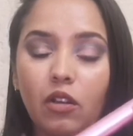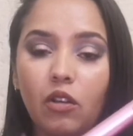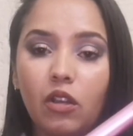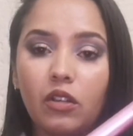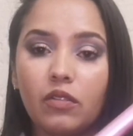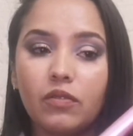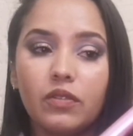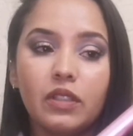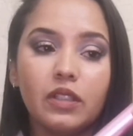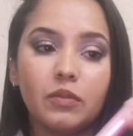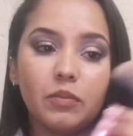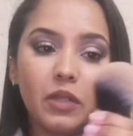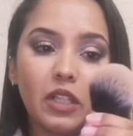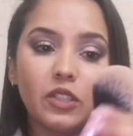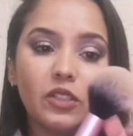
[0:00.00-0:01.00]
a lot of these
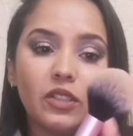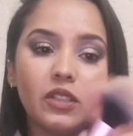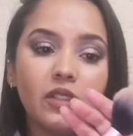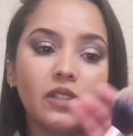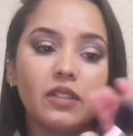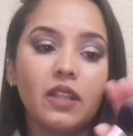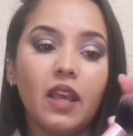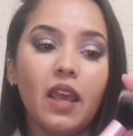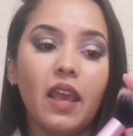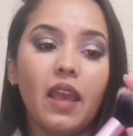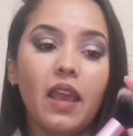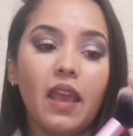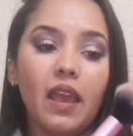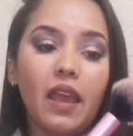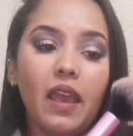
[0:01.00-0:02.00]
brushes,
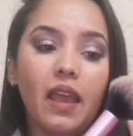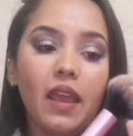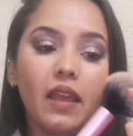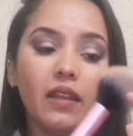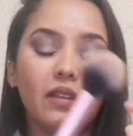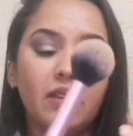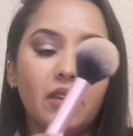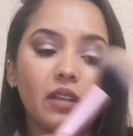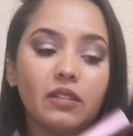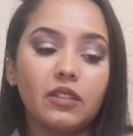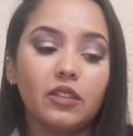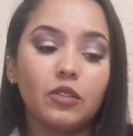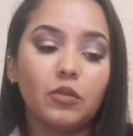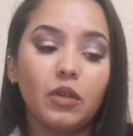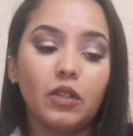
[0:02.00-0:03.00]
and yeah,
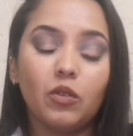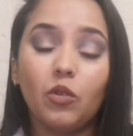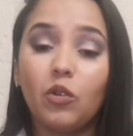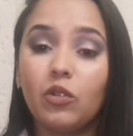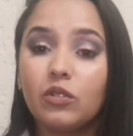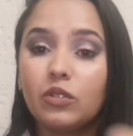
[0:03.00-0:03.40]
this one